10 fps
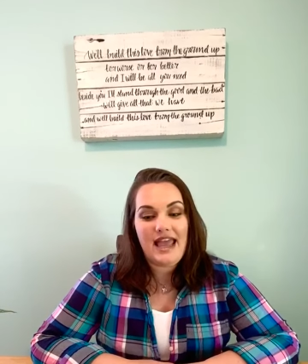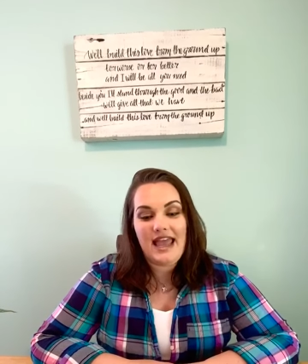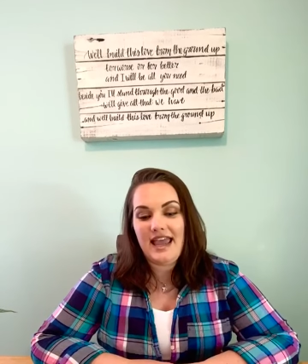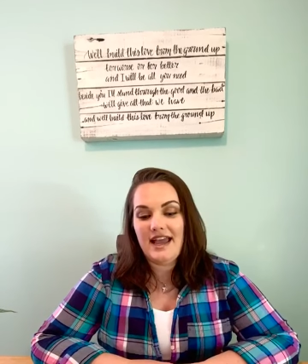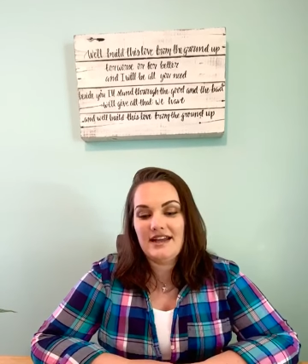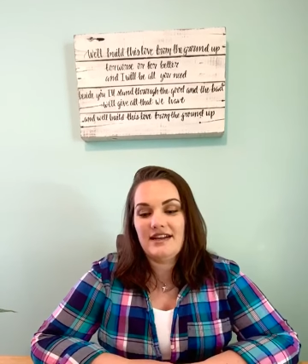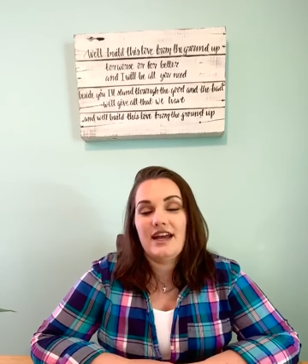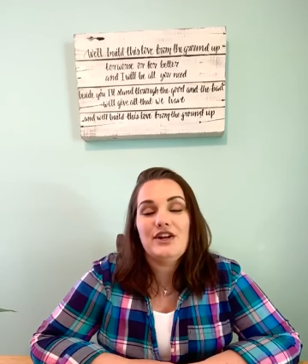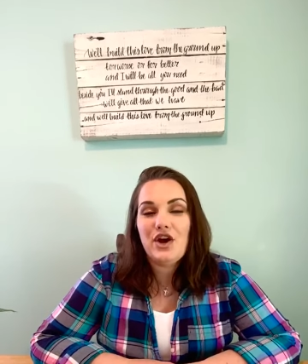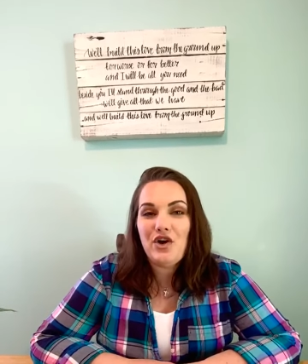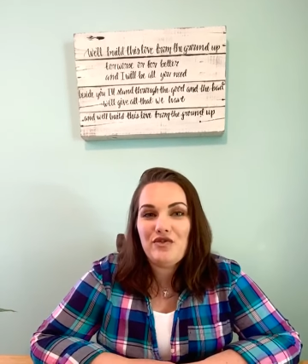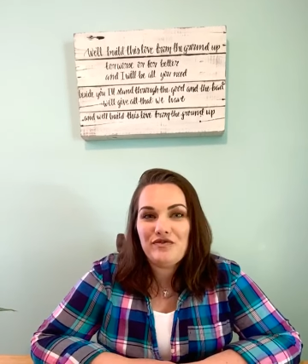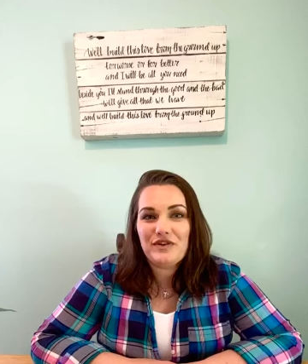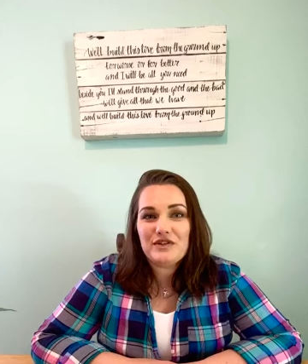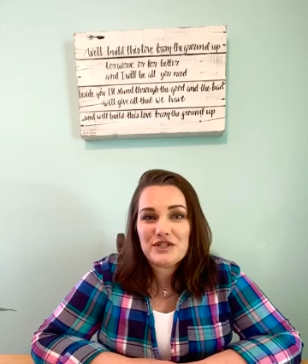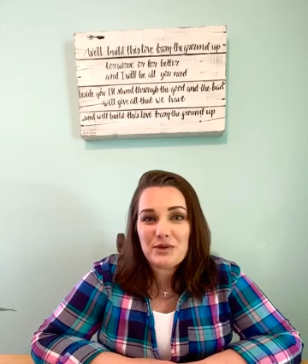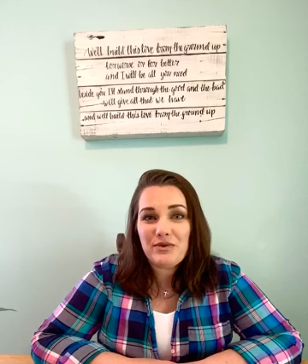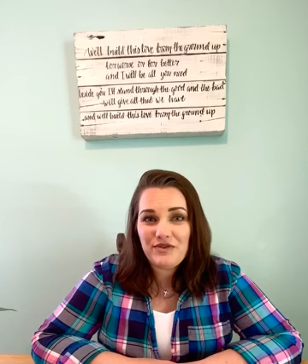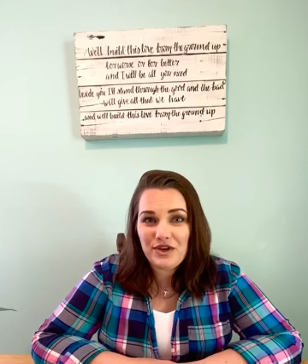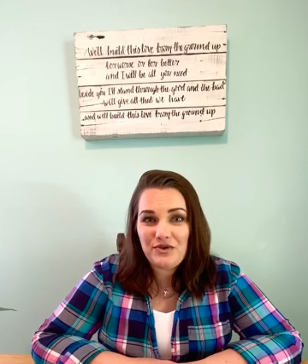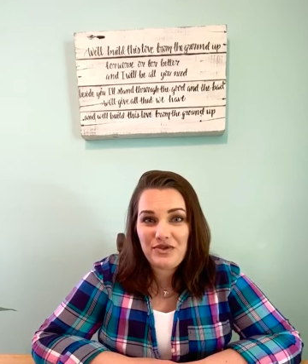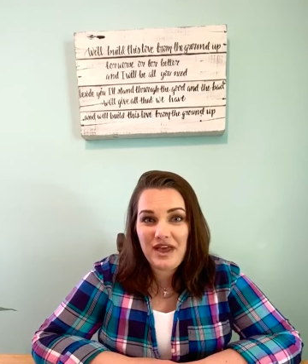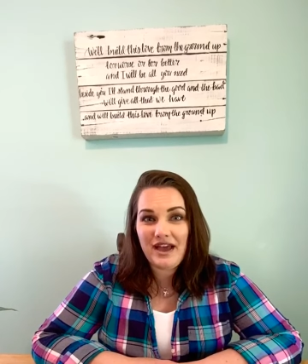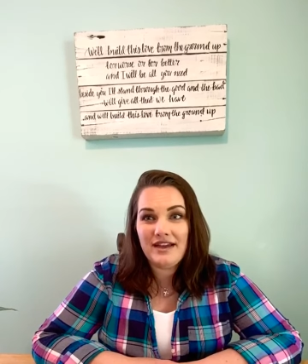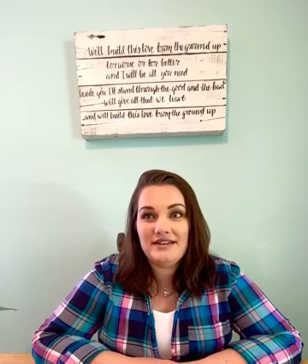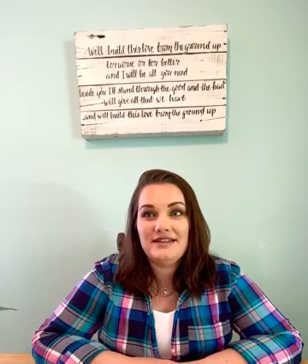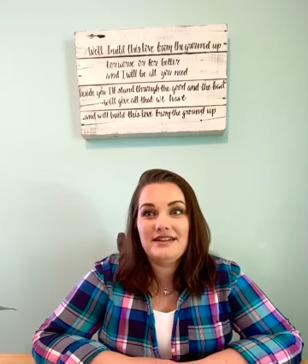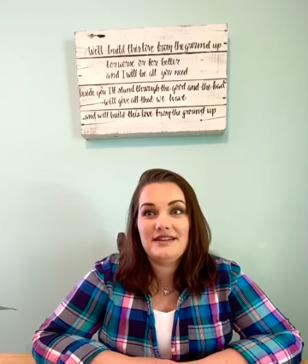And I know for some of you that,